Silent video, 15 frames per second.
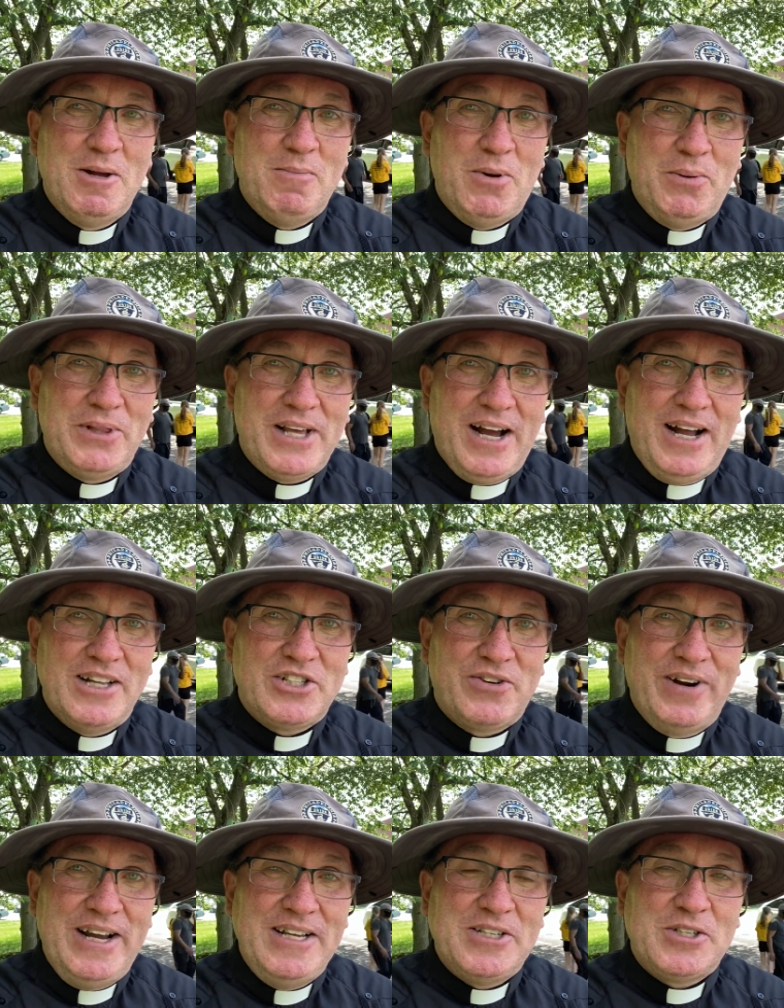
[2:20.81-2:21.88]
But with God's
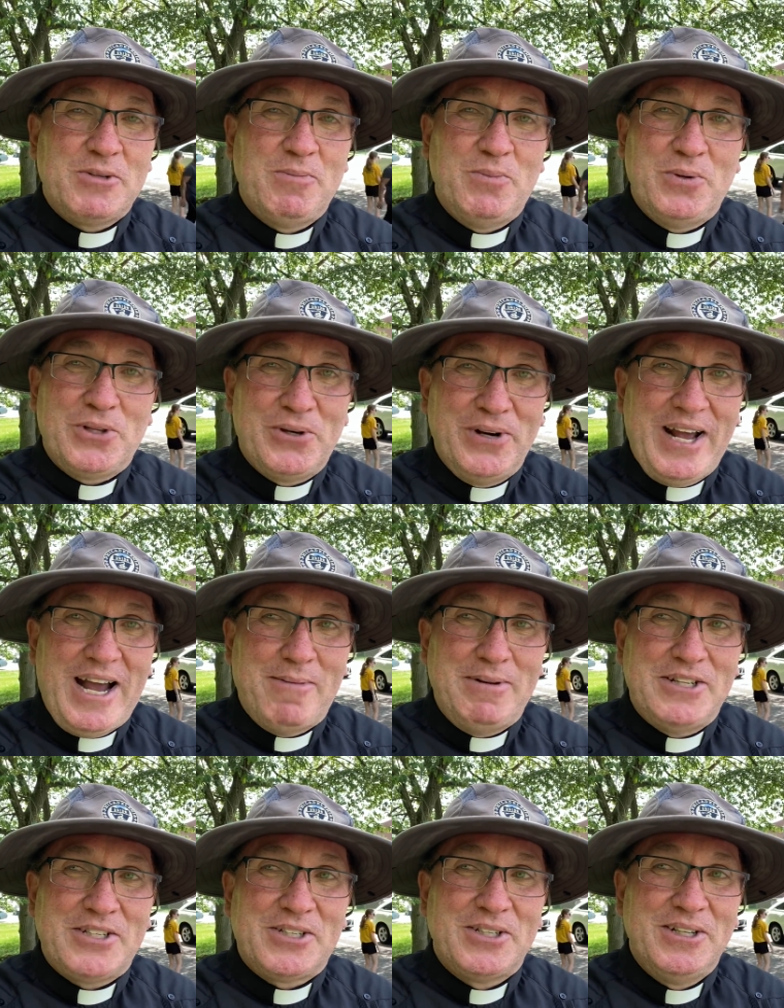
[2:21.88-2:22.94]
grace, with good
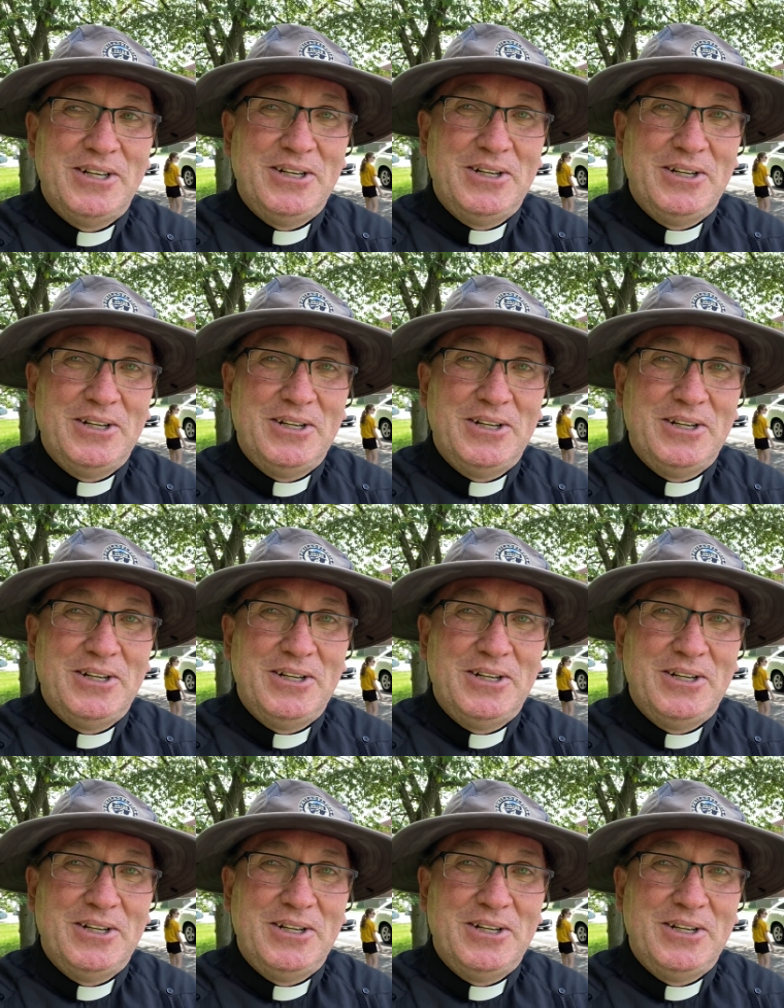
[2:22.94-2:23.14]
habits,